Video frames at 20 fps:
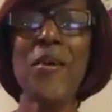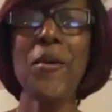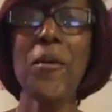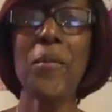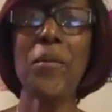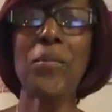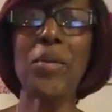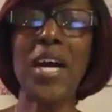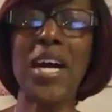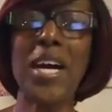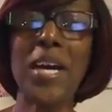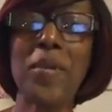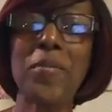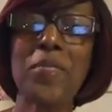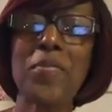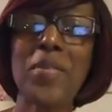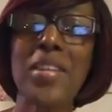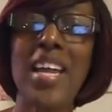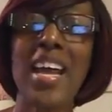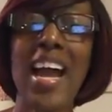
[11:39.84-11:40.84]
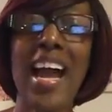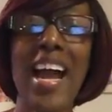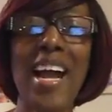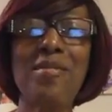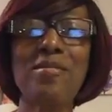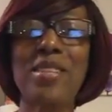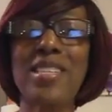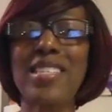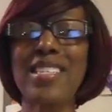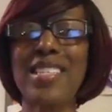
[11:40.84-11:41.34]
But
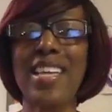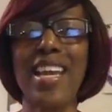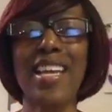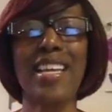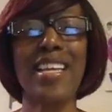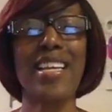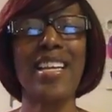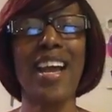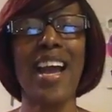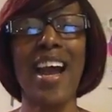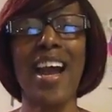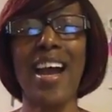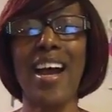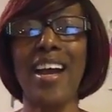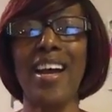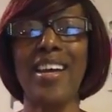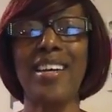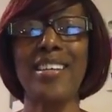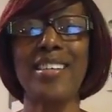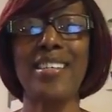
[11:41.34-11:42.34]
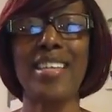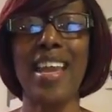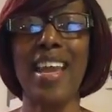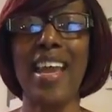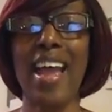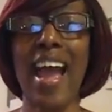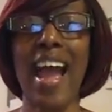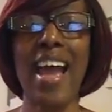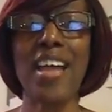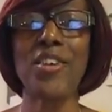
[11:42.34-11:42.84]
I'm just thanking God
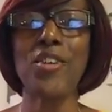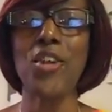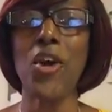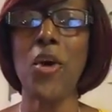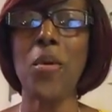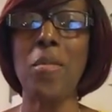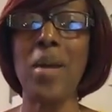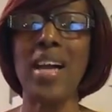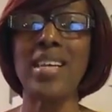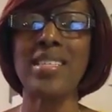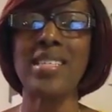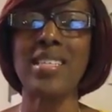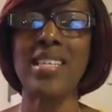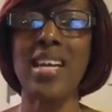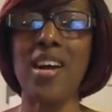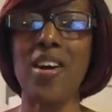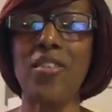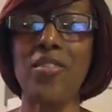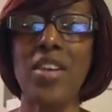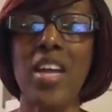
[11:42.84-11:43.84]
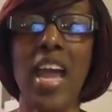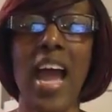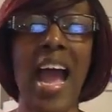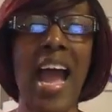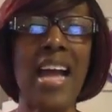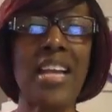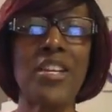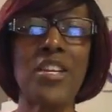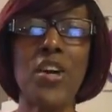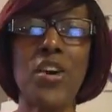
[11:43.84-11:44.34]
that I know myself.
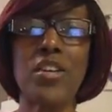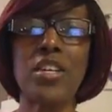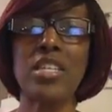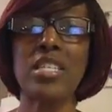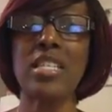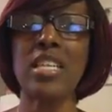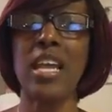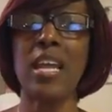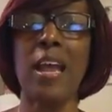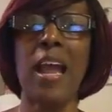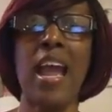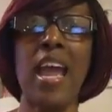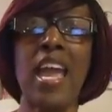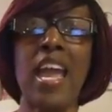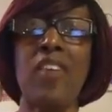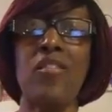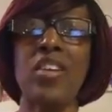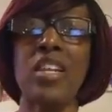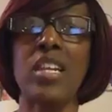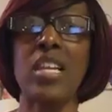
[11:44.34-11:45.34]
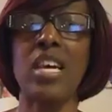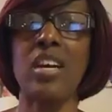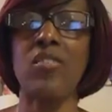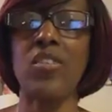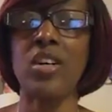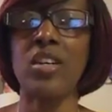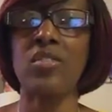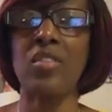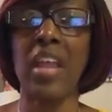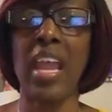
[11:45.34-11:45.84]
I noticed that I have a level
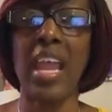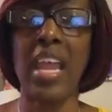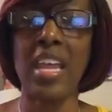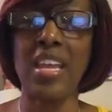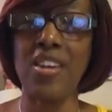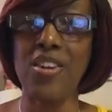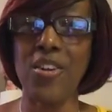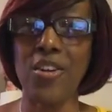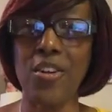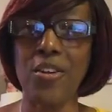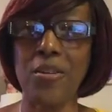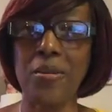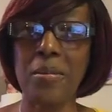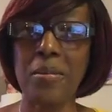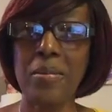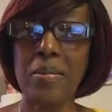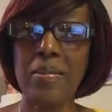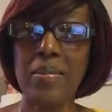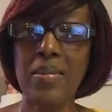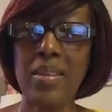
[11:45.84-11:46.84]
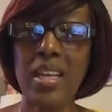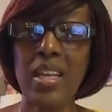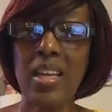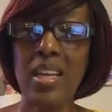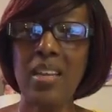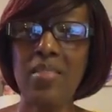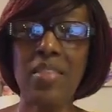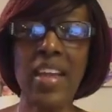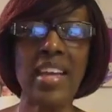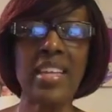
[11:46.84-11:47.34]
of anger
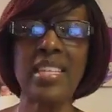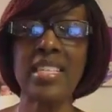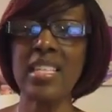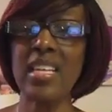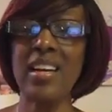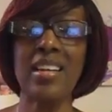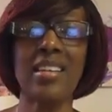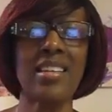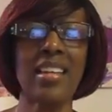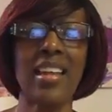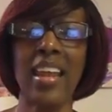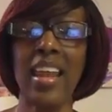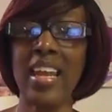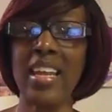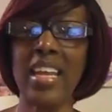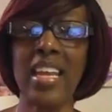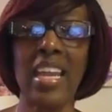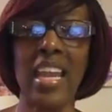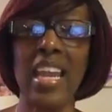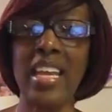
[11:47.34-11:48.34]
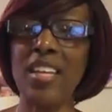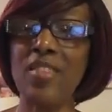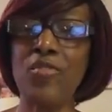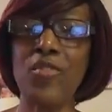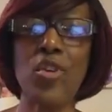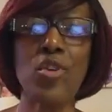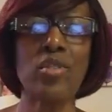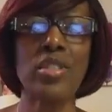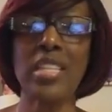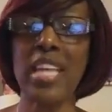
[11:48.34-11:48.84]
that is uncanny. And if
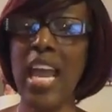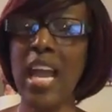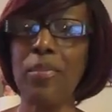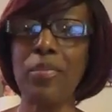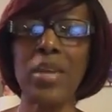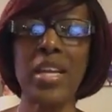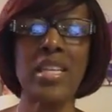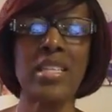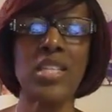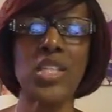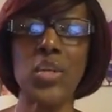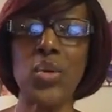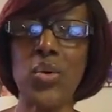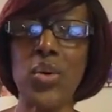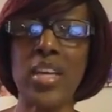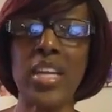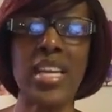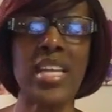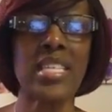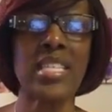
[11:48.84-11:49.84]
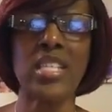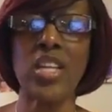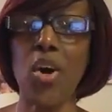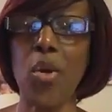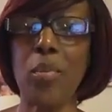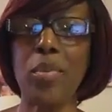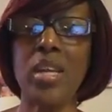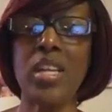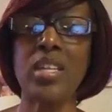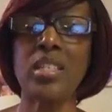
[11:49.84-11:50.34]
you tap into it, it's going
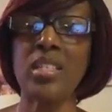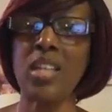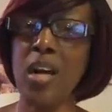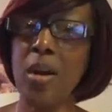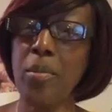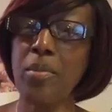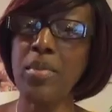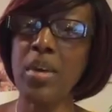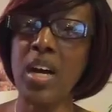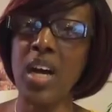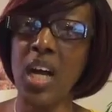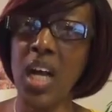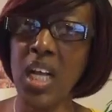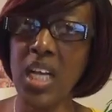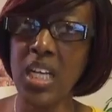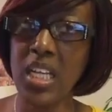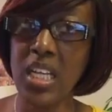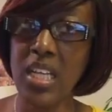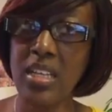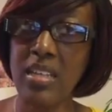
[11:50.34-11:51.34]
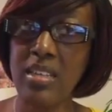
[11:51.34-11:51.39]
to be something ugly.